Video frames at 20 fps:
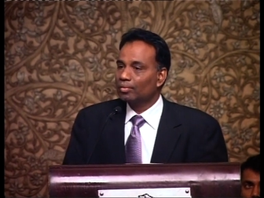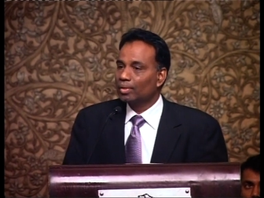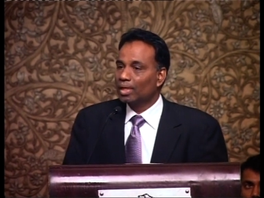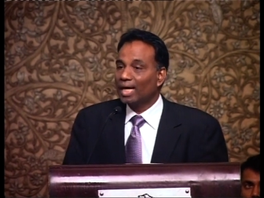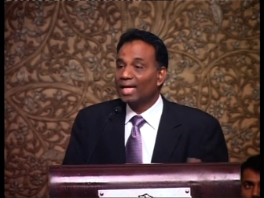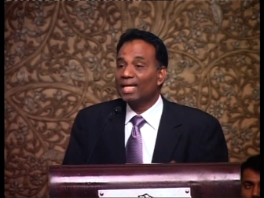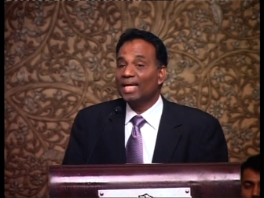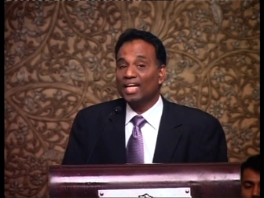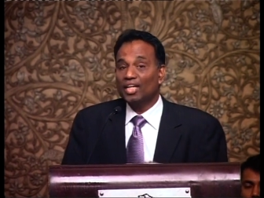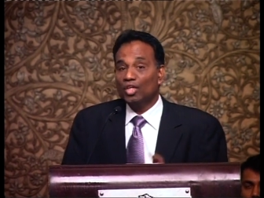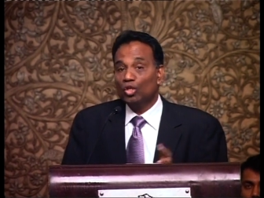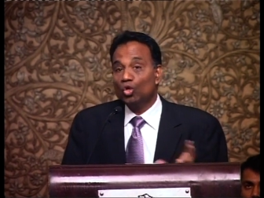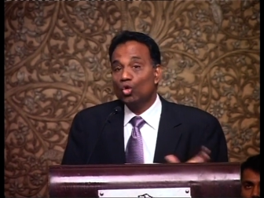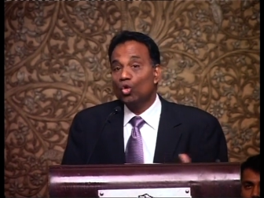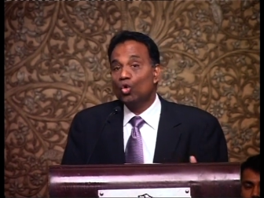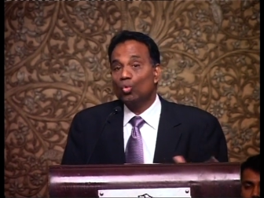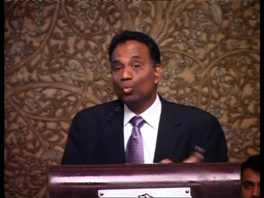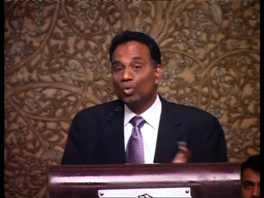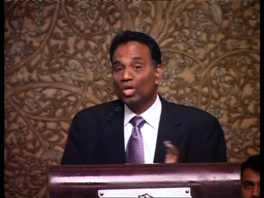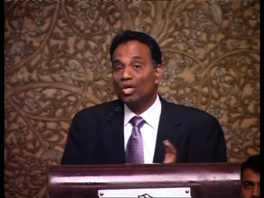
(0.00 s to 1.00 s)
I had
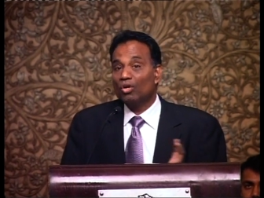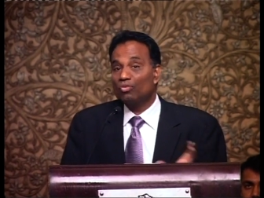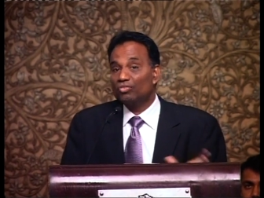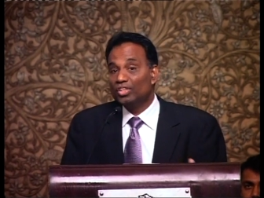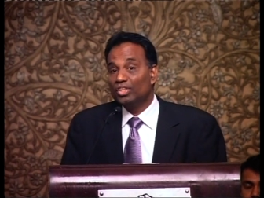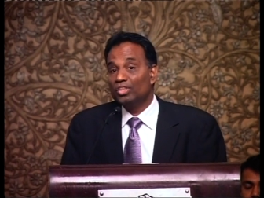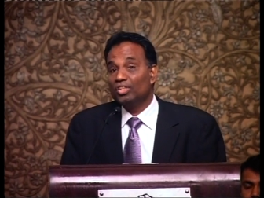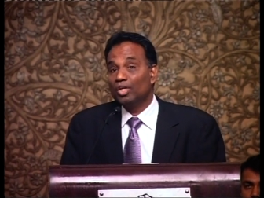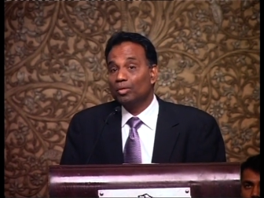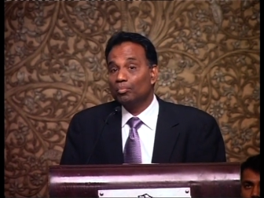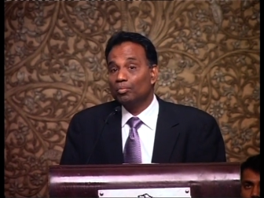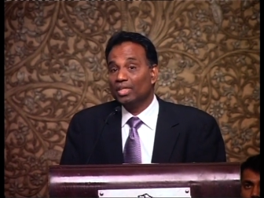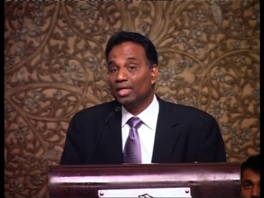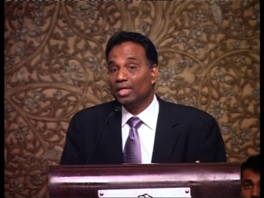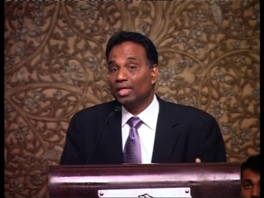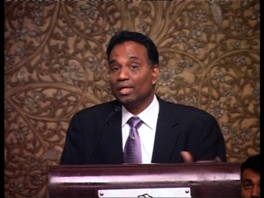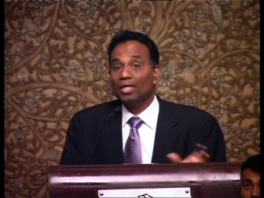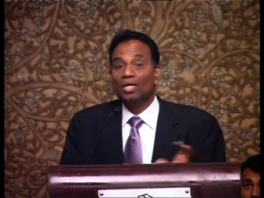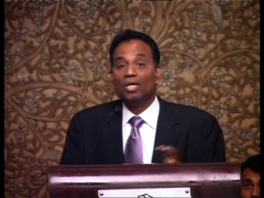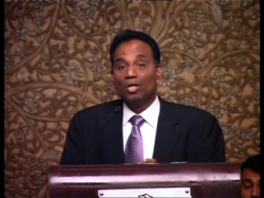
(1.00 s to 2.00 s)
no way of
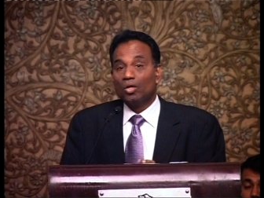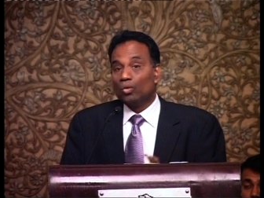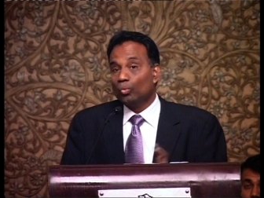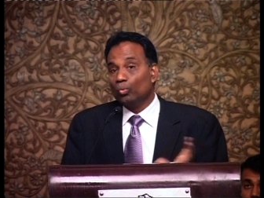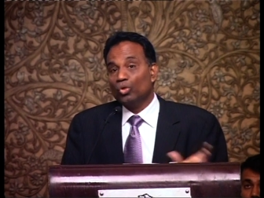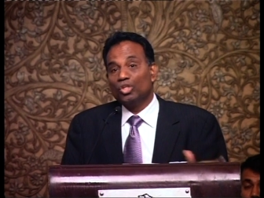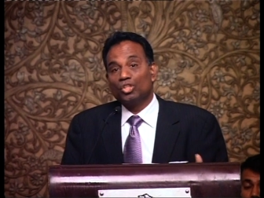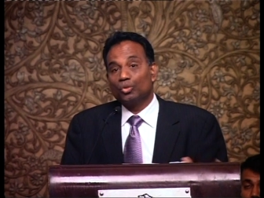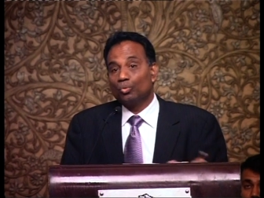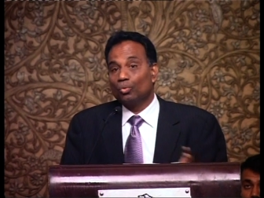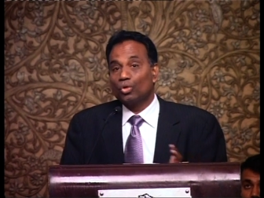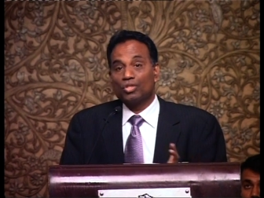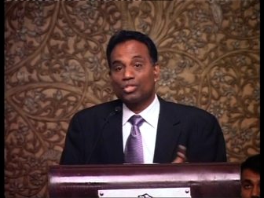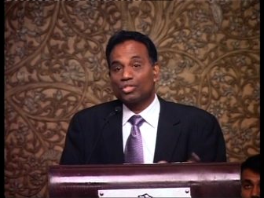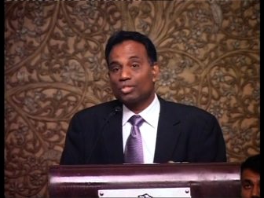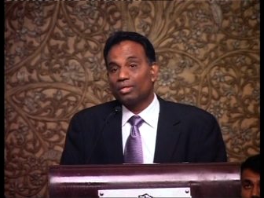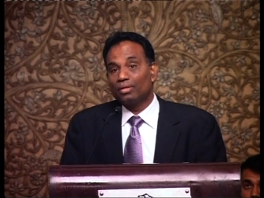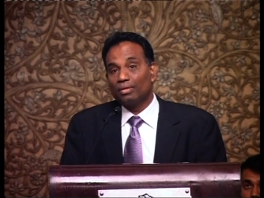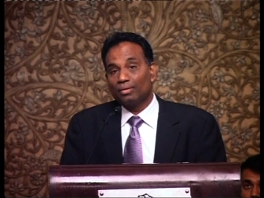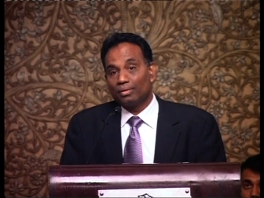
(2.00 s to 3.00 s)
determining which
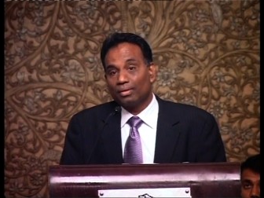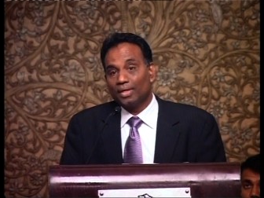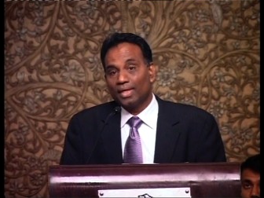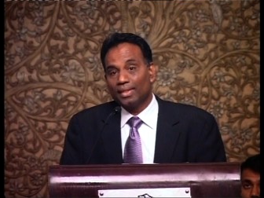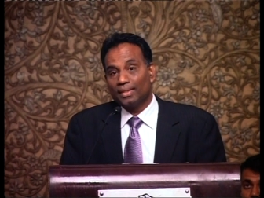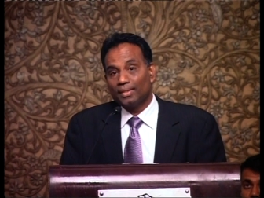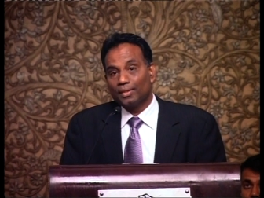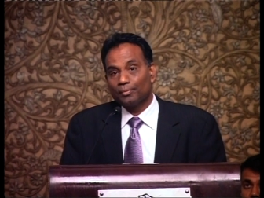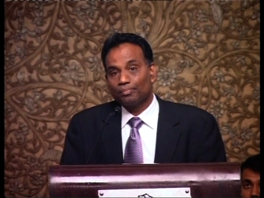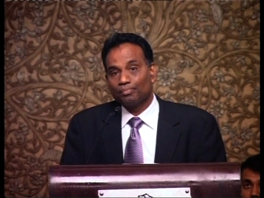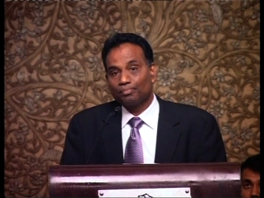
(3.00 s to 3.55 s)
was right.